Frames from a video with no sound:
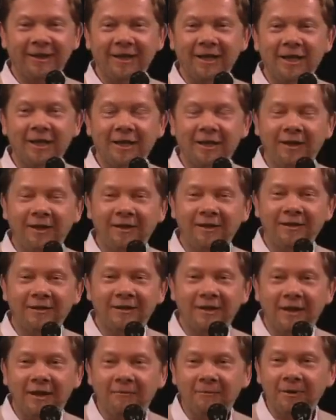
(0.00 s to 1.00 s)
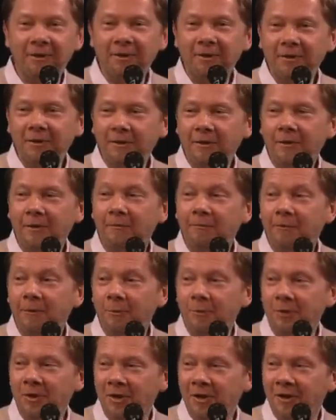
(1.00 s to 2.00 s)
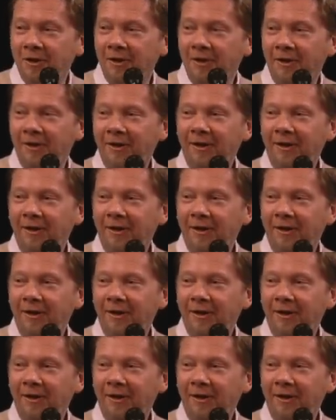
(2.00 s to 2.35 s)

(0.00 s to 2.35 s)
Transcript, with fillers: he discovered the future.